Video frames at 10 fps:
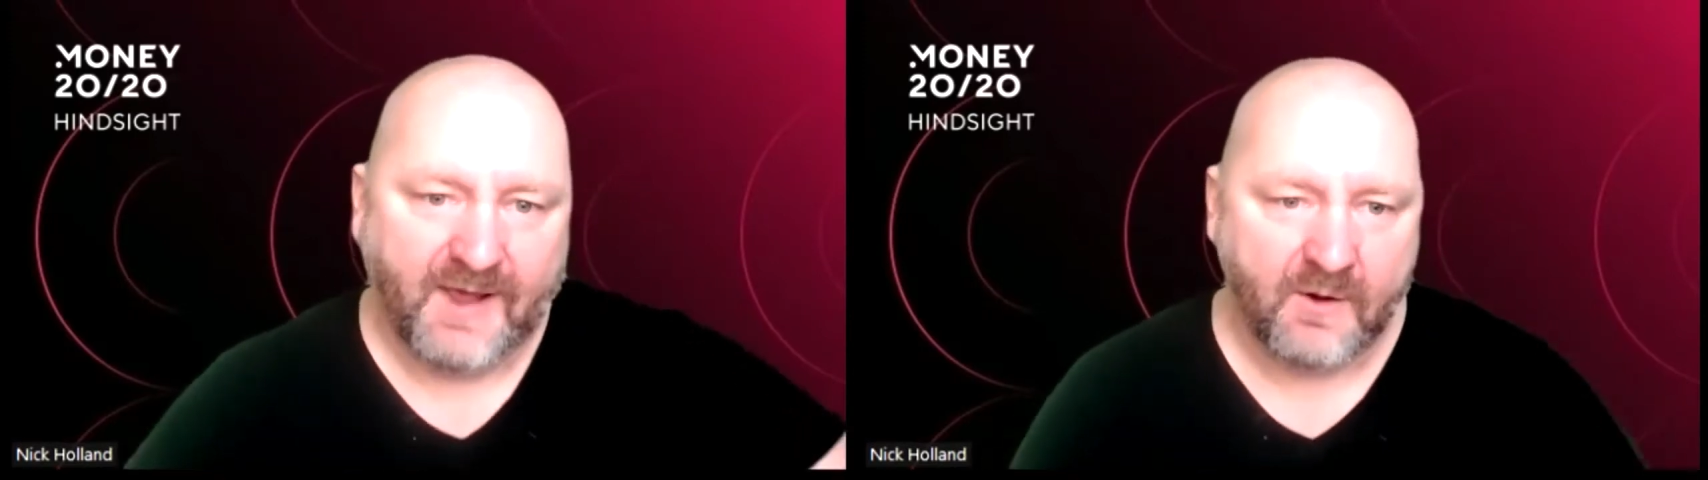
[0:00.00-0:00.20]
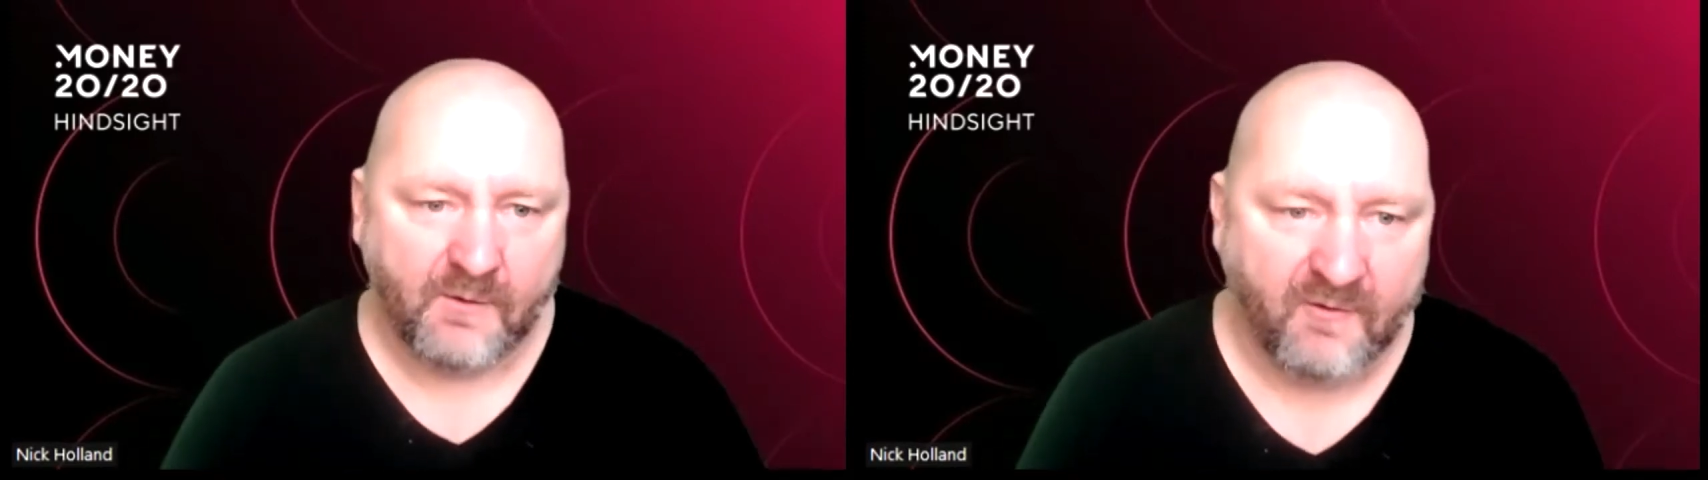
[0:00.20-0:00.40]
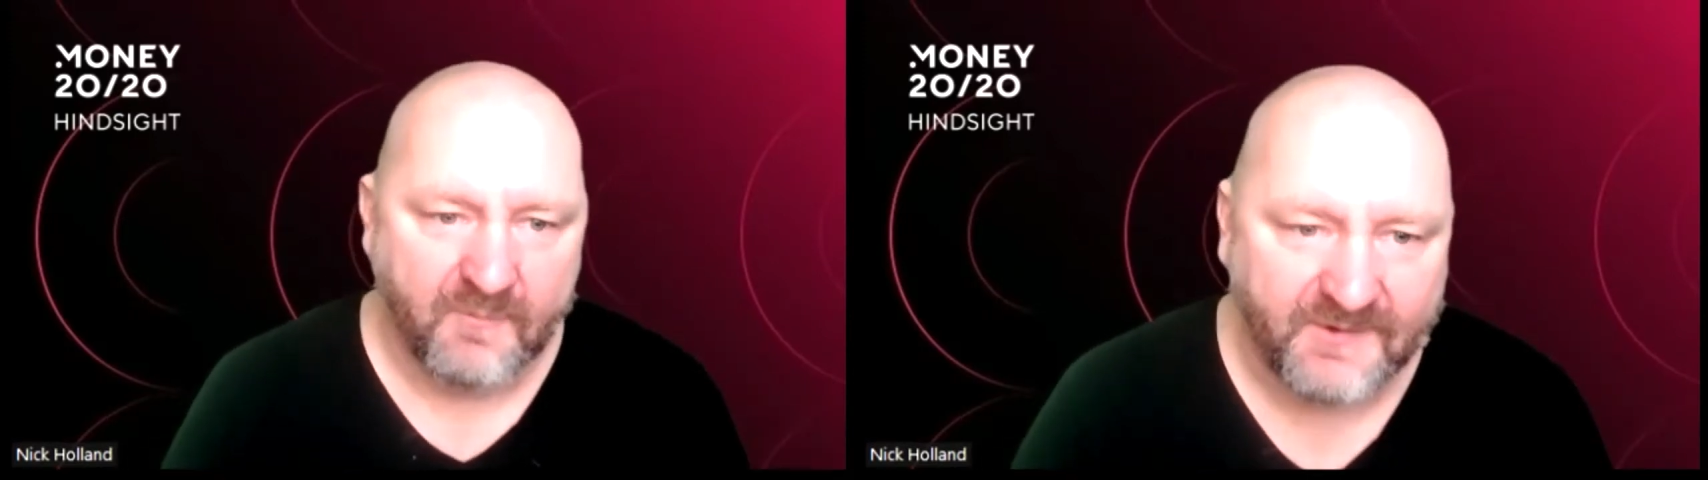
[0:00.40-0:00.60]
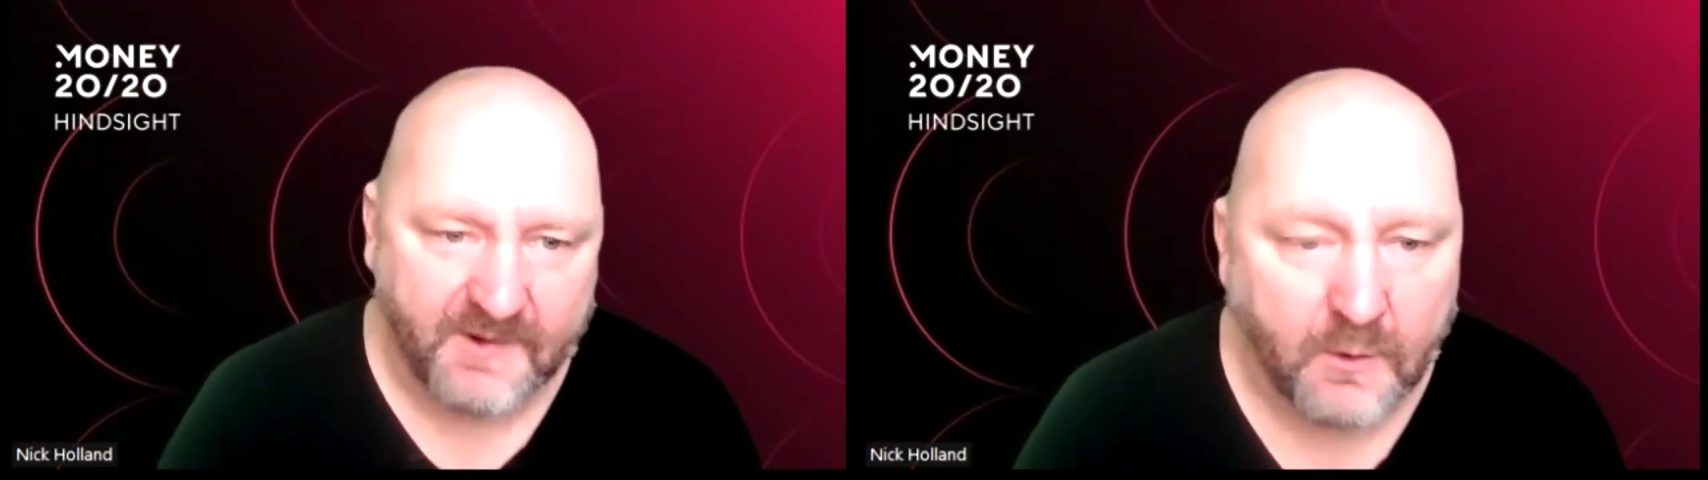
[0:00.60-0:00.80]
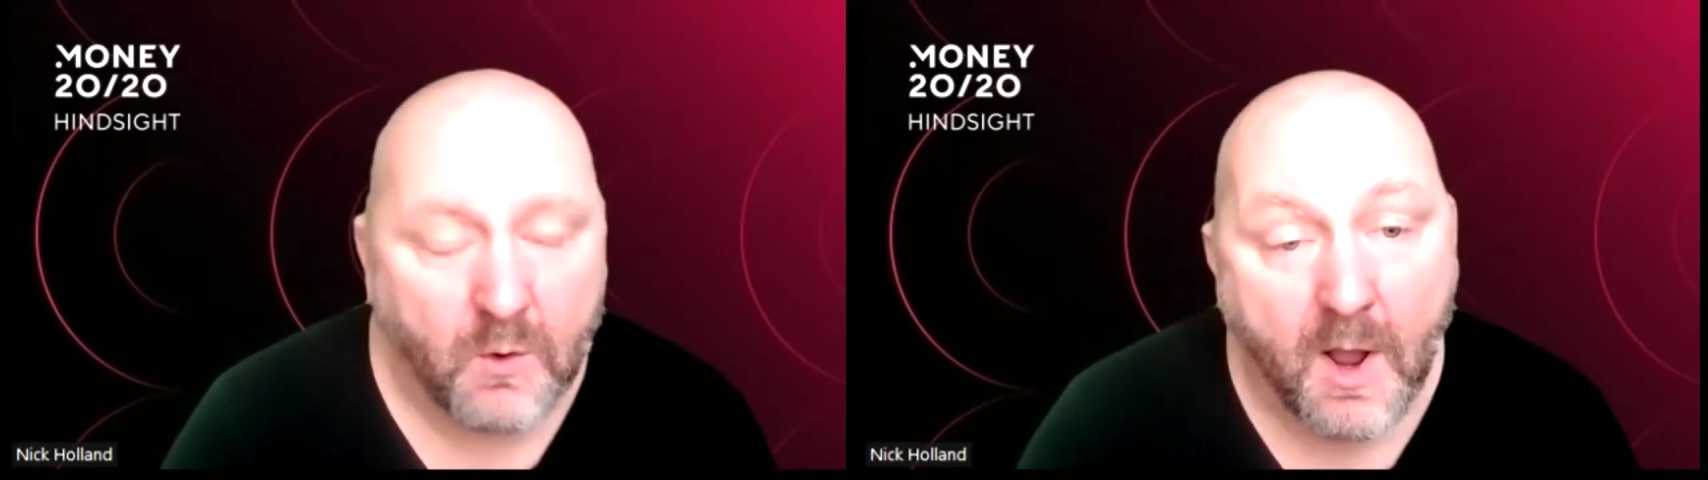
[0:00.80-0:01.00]
aircraft
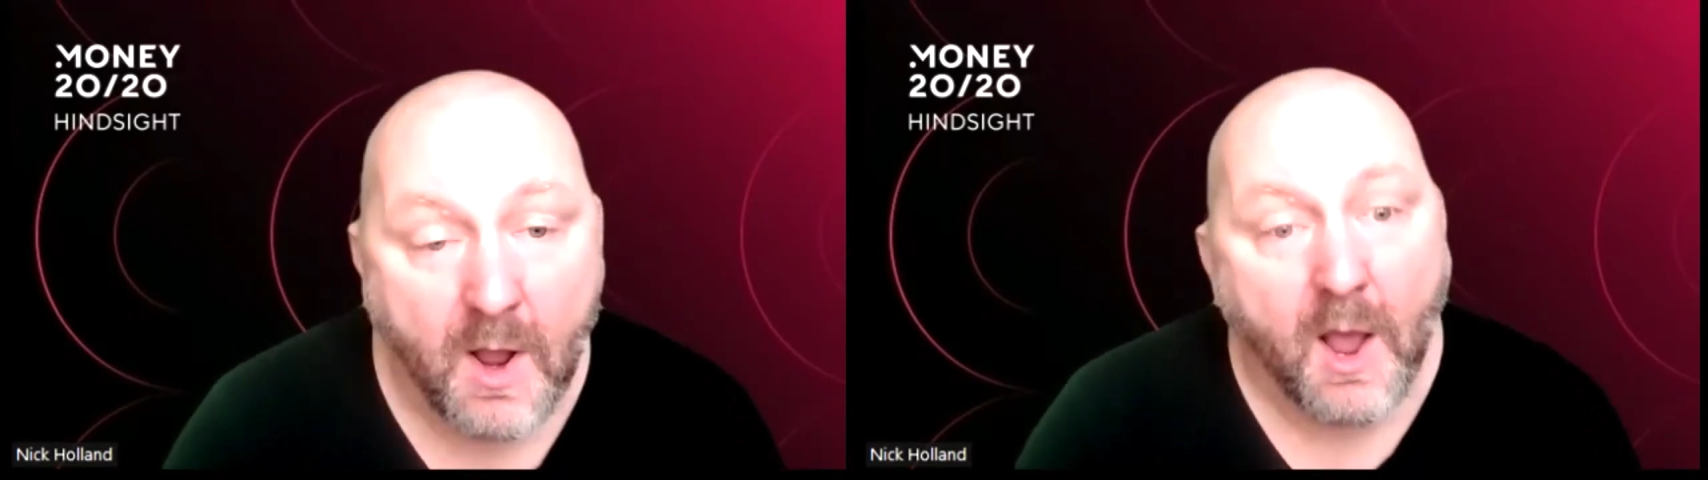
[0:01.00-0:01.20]
material.